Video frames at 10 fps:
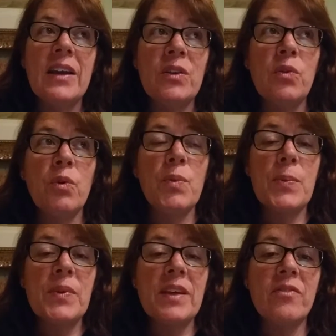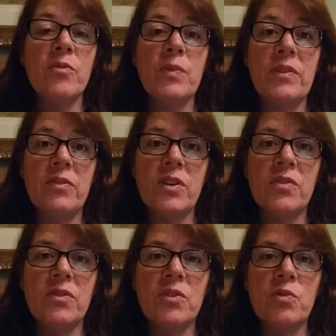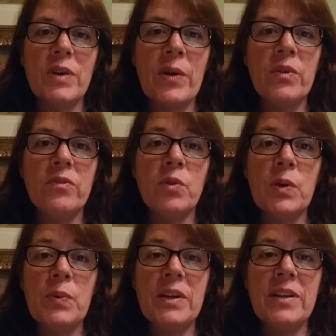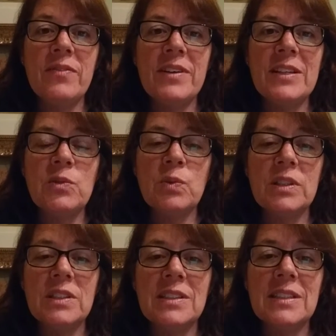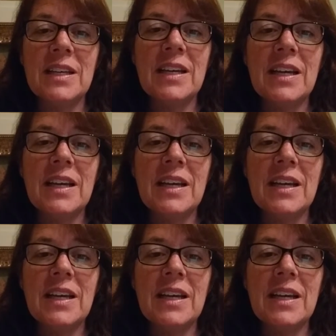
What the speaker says: I do remember that from my very first round of 21 Day Fix was,